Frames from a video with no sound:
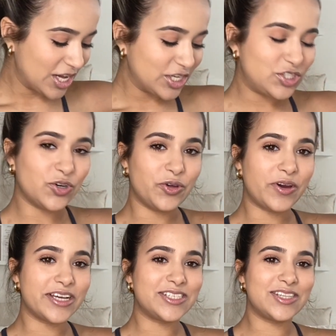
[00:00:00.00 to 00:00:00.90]
show you
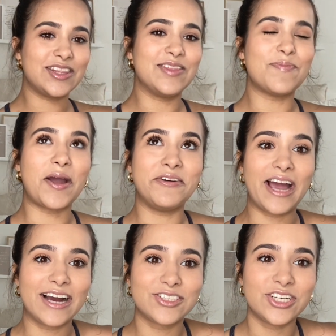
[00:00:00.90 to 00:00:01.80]
guys my
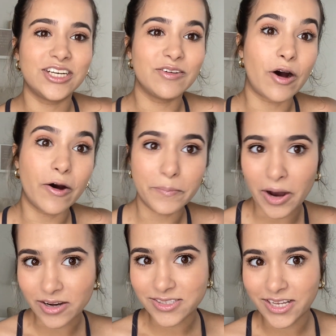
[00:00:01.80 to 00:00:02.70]
reaction and
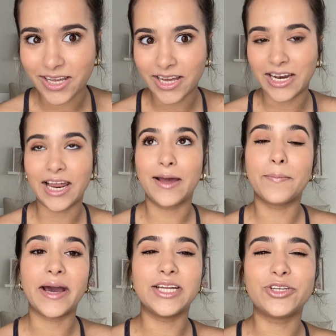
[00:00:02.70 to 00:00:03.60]
unboxing and like
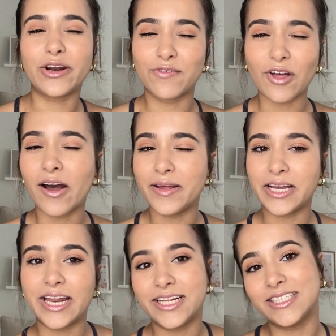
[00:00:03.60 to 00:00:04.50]
my train of thought in
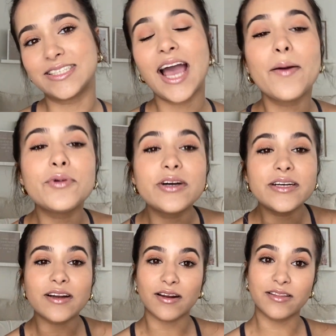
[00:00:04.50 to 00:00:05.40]
getting this camera
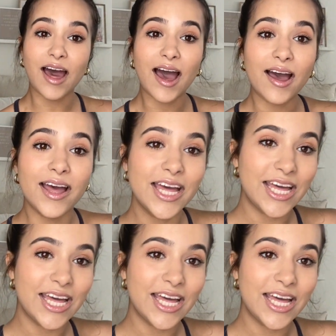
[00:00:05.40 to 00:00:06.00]
and all of that